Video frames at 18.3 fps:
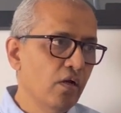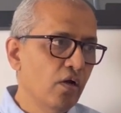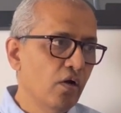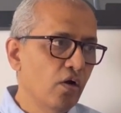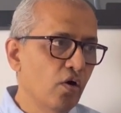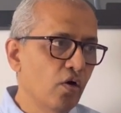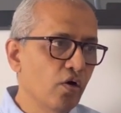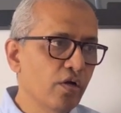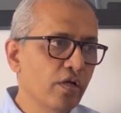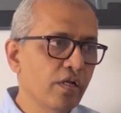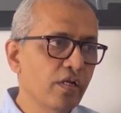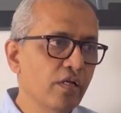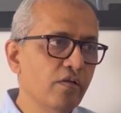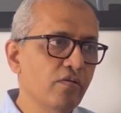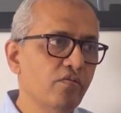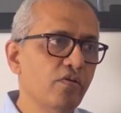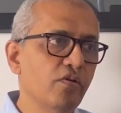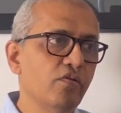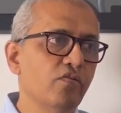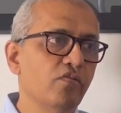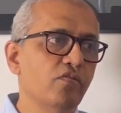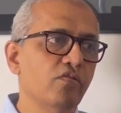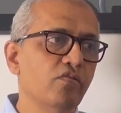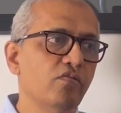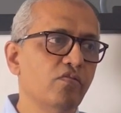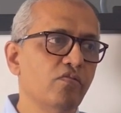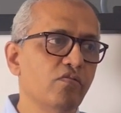
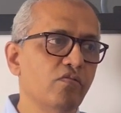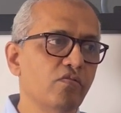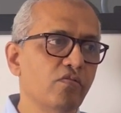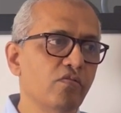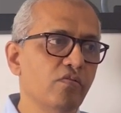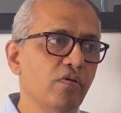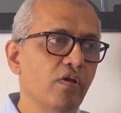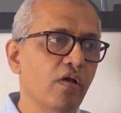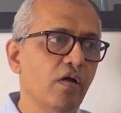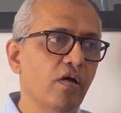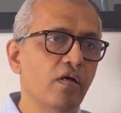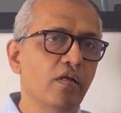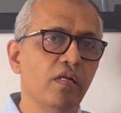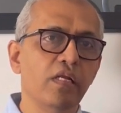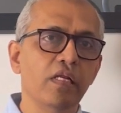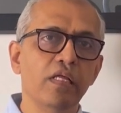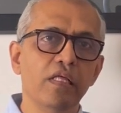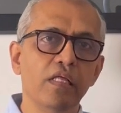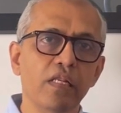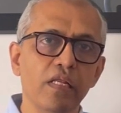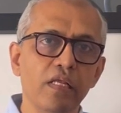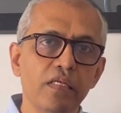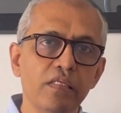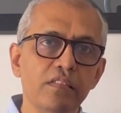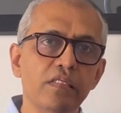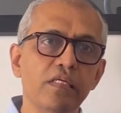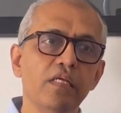Organizations are
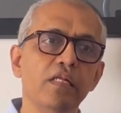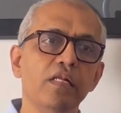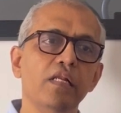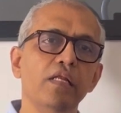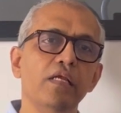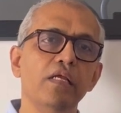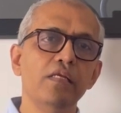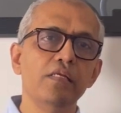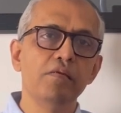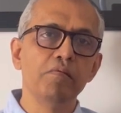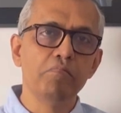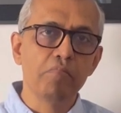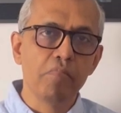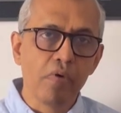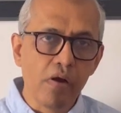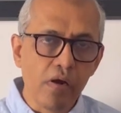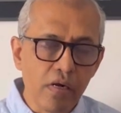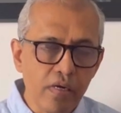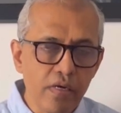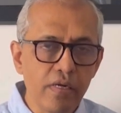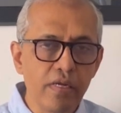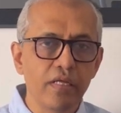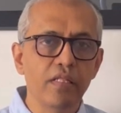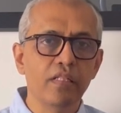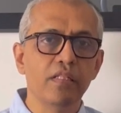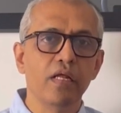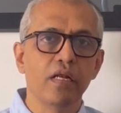increasingly
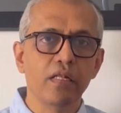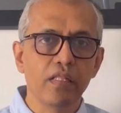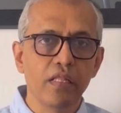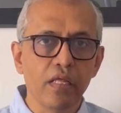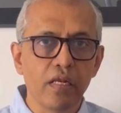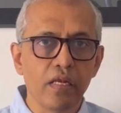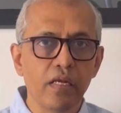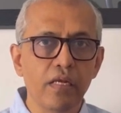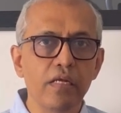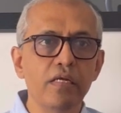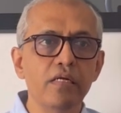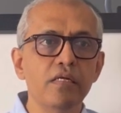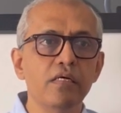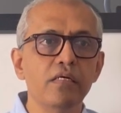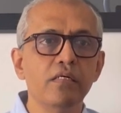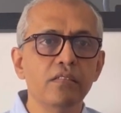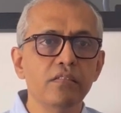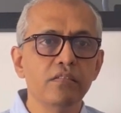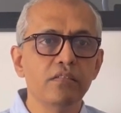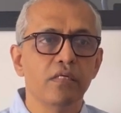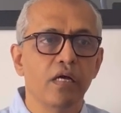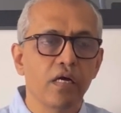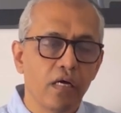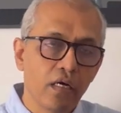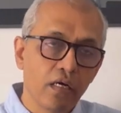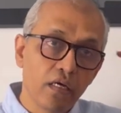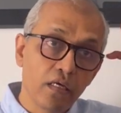demanding that their leaders
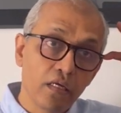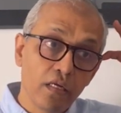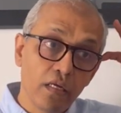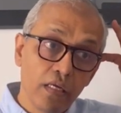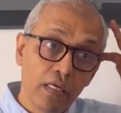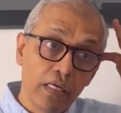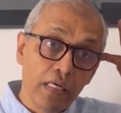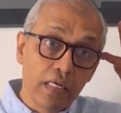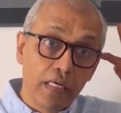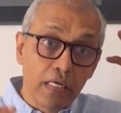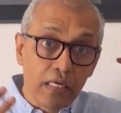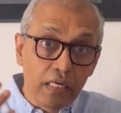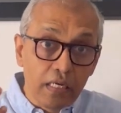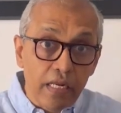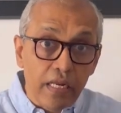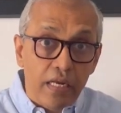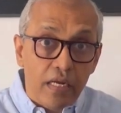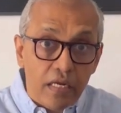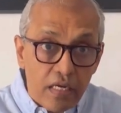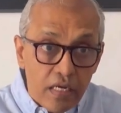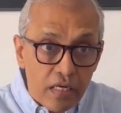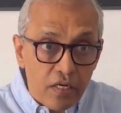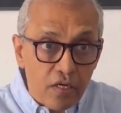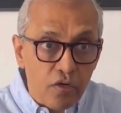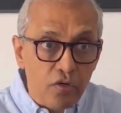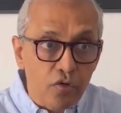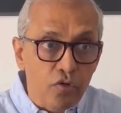are connected
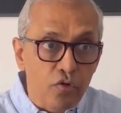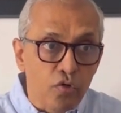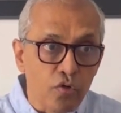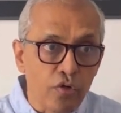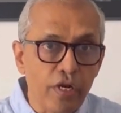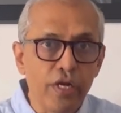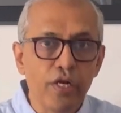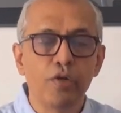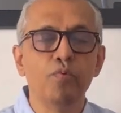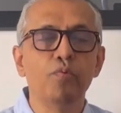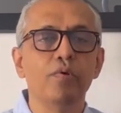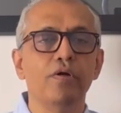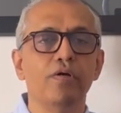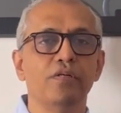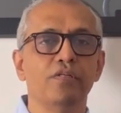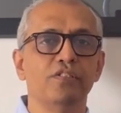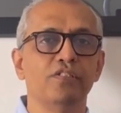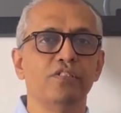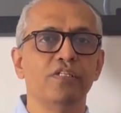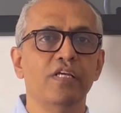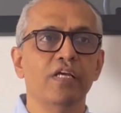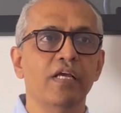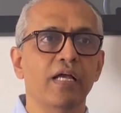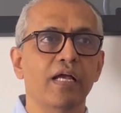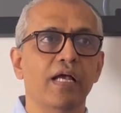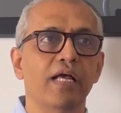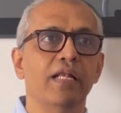to networks
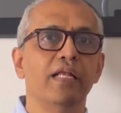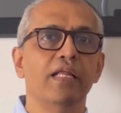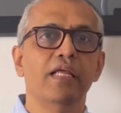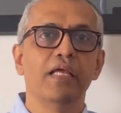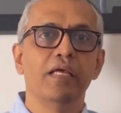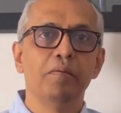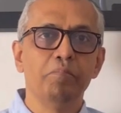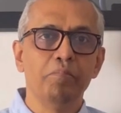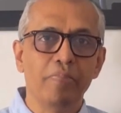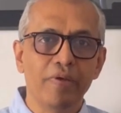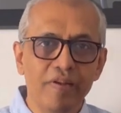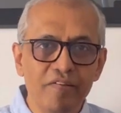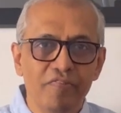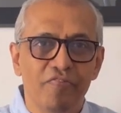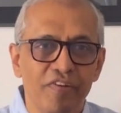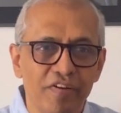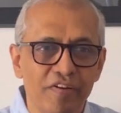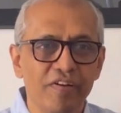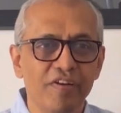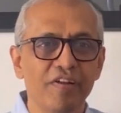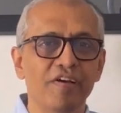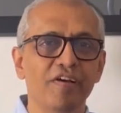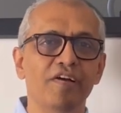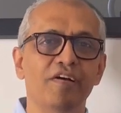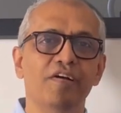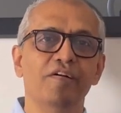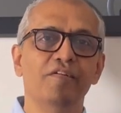and can benefit
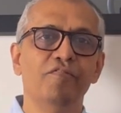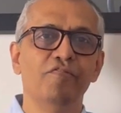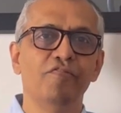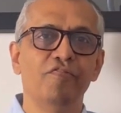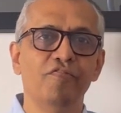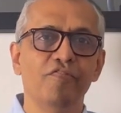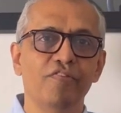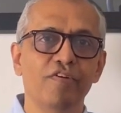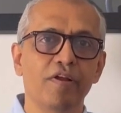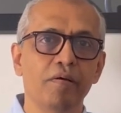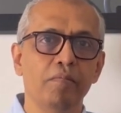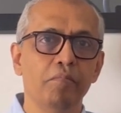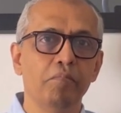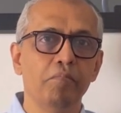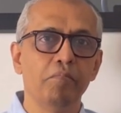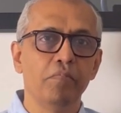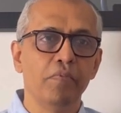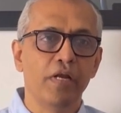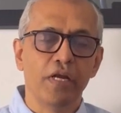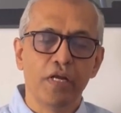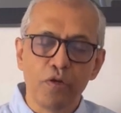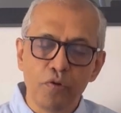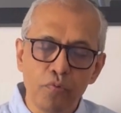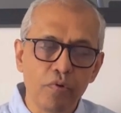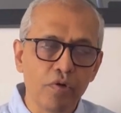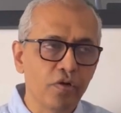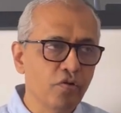from
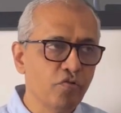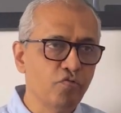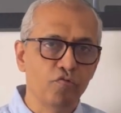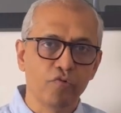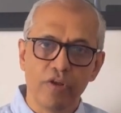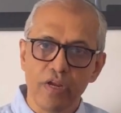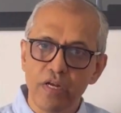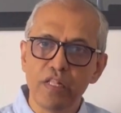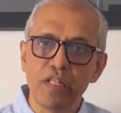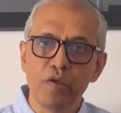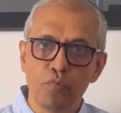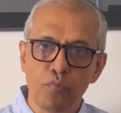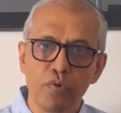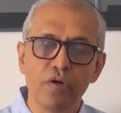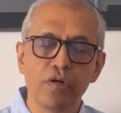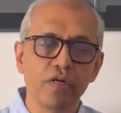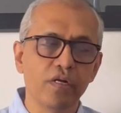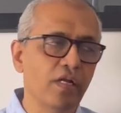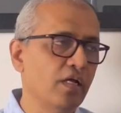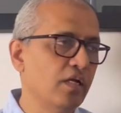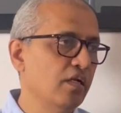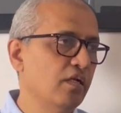networks to get their work done.